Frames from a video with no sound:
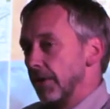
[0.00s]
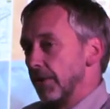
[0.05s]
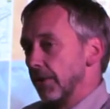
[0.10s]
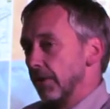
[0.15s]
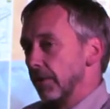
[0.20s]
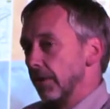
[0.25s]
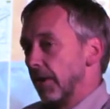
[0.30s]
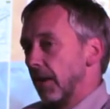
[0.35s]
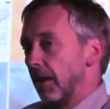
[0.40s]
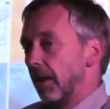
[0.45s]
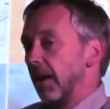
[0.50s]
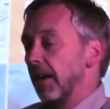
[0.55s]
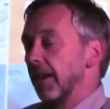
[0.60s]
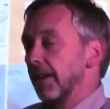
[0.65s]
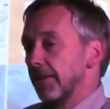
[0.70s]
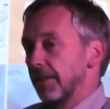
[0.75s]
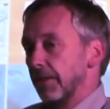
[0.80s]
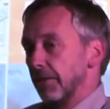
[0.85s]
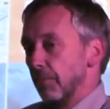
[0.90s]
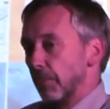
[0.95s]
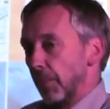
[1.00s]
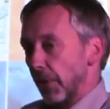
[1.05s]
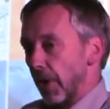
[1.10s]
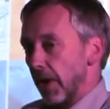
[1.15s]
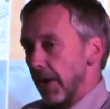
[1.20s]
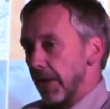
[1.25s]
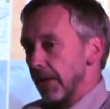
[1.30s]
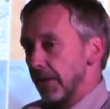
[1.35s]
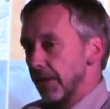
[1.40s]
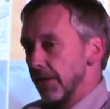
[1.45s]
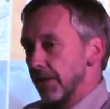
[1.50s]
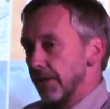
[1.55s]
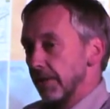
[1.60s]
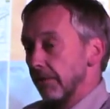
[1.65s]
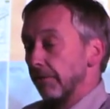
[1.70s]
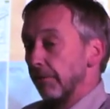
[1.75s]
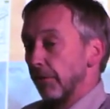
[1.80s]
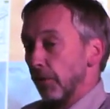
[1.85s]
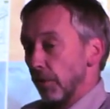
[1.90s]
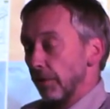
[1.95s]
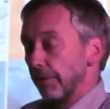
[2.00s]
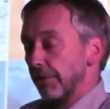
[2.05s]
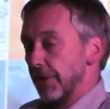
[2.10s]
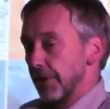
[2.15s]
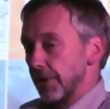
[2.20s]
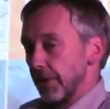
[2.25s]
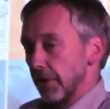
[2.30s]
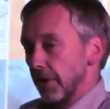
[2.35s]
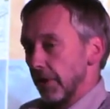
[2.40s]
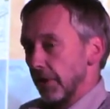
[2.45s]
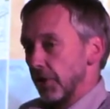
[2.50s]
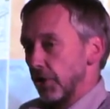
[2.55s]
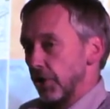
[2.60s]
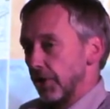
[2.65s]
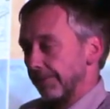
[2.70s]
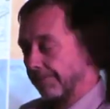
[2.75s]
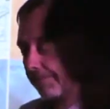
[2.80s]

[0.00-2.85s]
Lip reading: to collect brains for research.